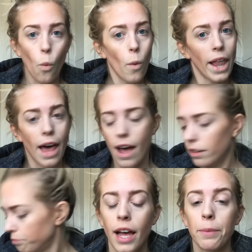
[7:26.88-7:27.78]
Voila!
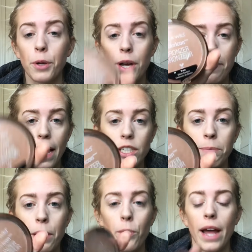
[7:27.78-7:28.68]
I'm going back to
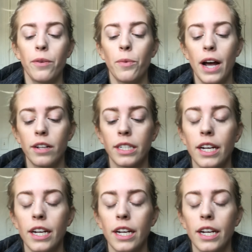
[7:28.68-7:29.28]
my Wet n Wild